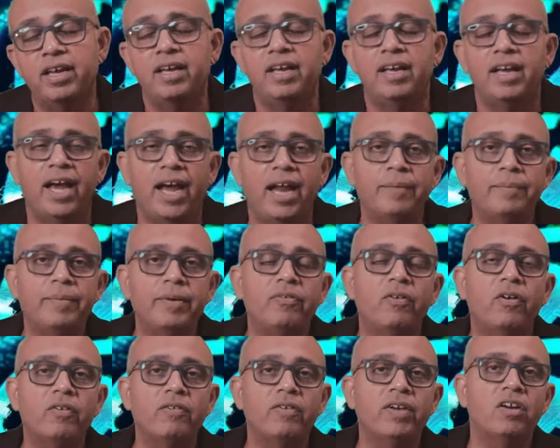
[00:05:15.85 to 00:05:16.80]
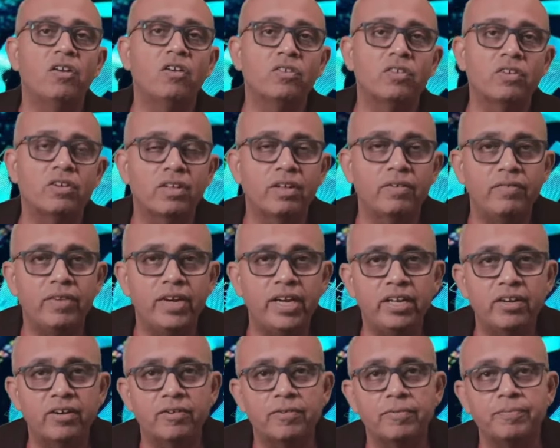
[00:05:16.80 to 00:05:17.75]
And before we close out the
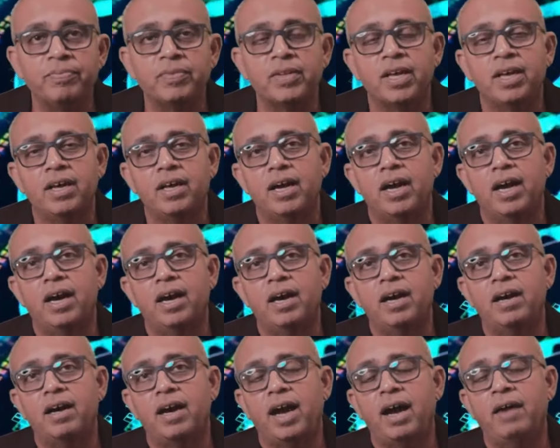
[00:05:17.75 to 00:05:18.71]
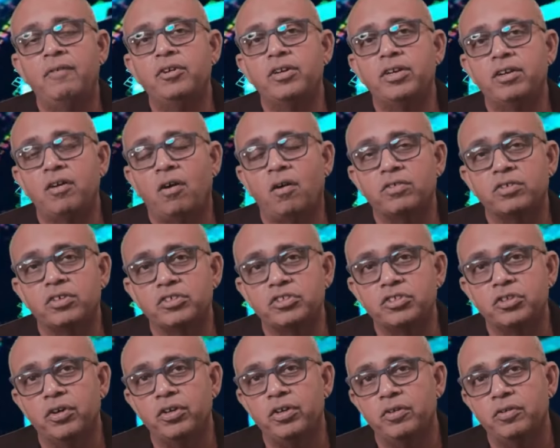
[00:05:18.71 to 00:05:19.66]
video, I would also show
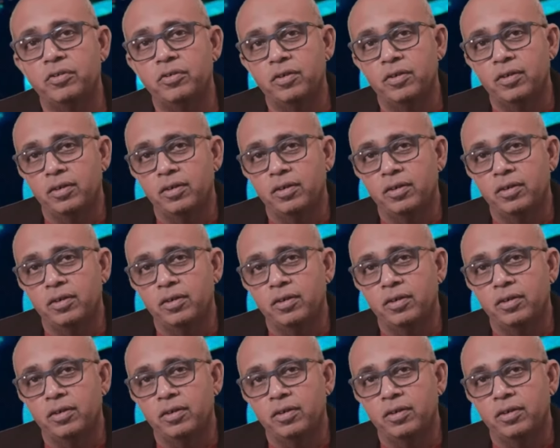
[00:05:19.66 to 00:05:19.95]
you